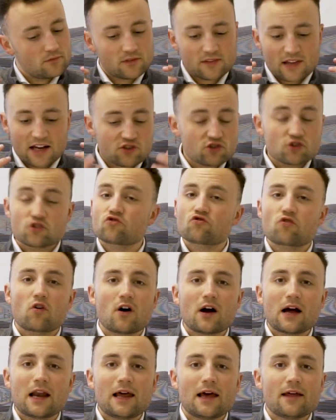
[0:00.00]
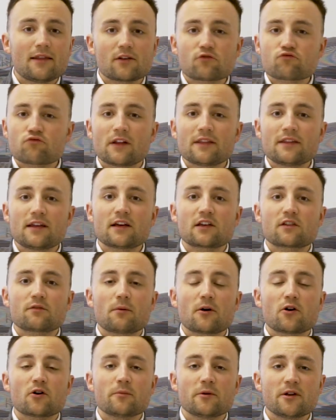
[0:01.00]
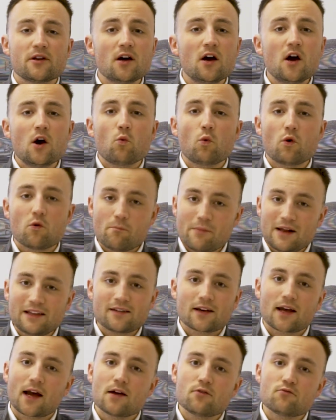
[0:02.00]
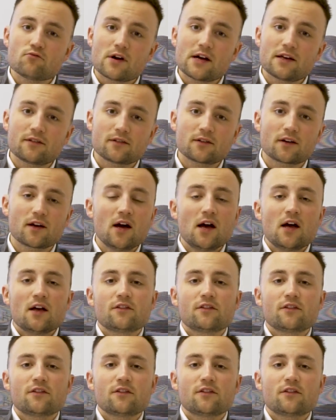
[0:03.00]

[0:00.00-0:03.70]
let's just trial it. Let's run the experiment. We'll mitigate risk.